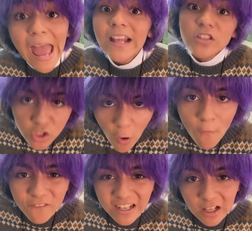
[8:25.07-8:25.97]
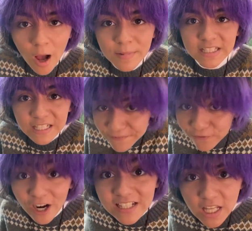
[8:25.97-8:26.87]
and don't forget to comment today's
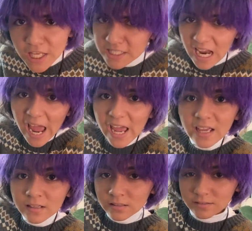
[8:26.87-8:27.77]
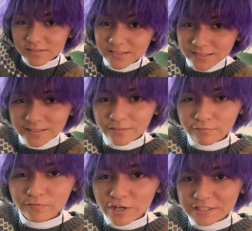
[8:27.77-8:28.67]
phrase of the day.
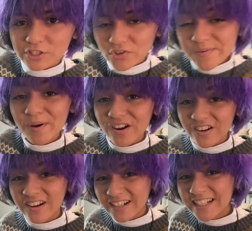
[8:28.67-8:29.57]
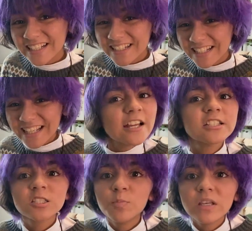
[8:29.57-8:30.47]
First degree murder. And
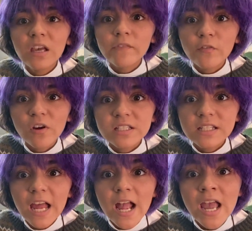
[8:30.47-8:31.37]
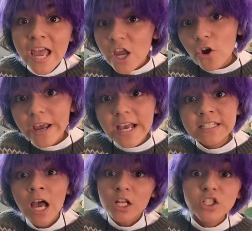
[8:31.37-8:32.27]
speaking of the phrase of the day, here
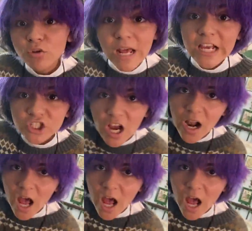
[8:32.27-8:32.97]
is today's shout